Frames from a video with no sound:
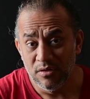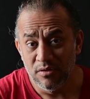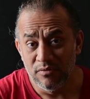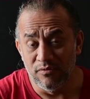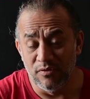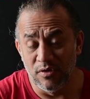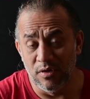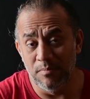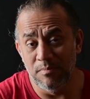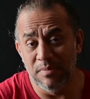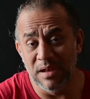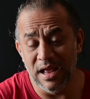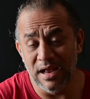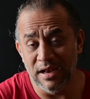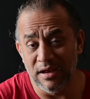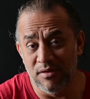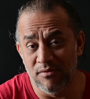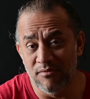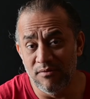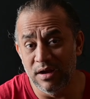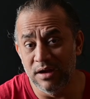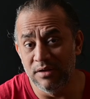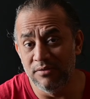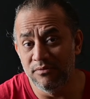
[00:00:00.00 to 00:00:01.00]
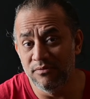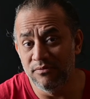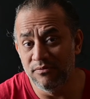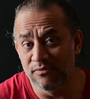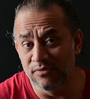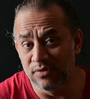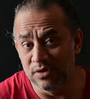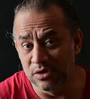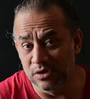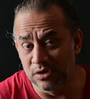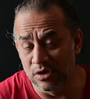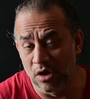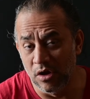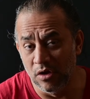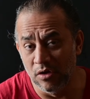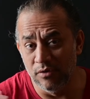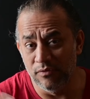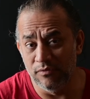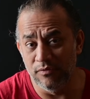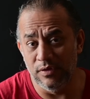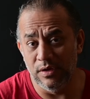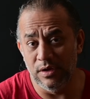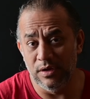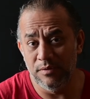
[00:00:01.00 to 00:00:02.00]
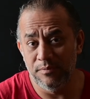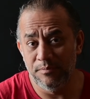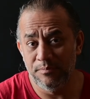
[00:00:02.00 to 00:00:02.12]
for black and white photography.